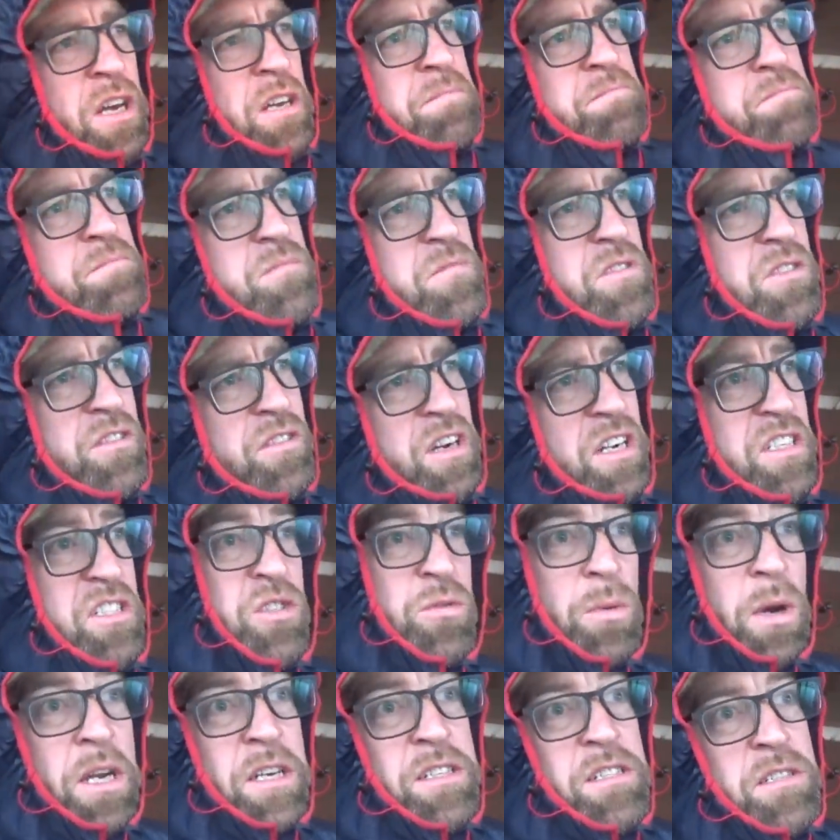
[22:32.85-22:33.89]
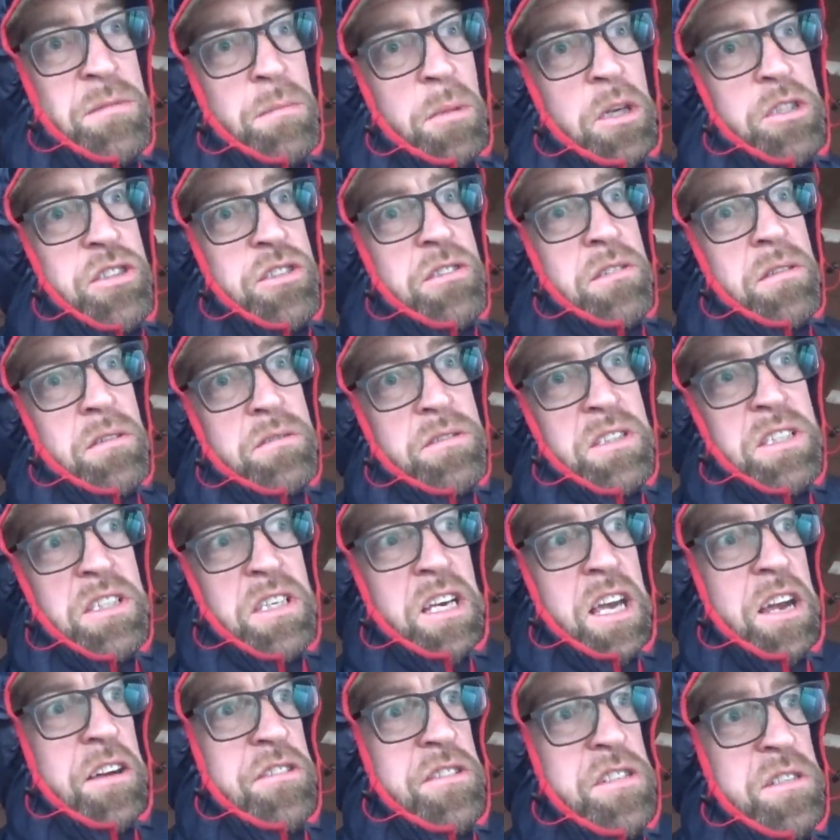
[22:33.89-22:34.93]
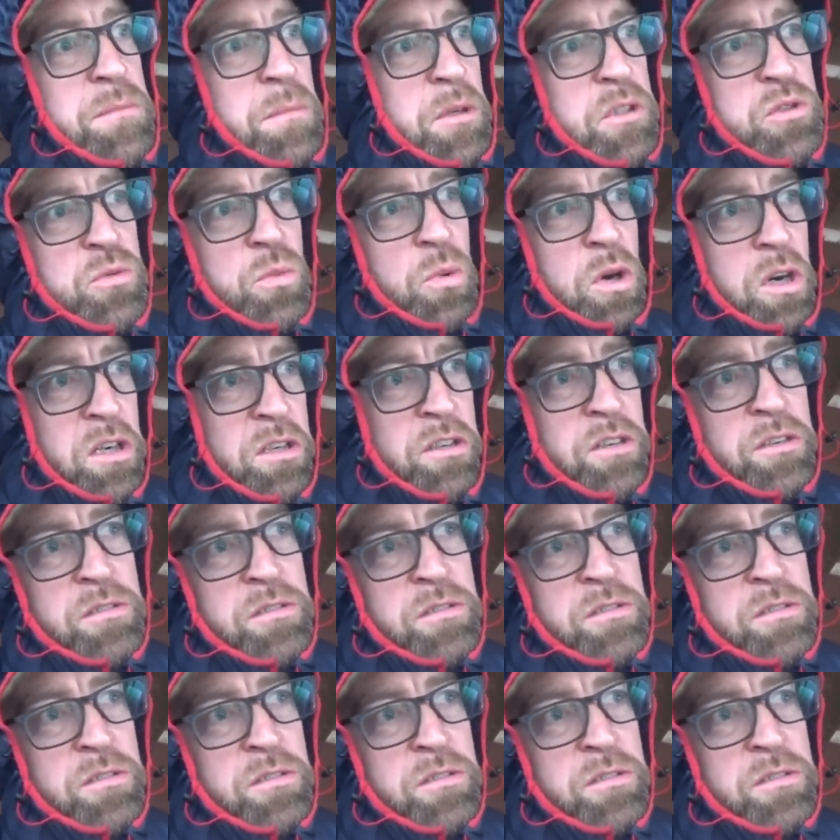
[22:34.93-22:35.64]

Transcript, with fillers: it just wasn't working for me, man. So I ended up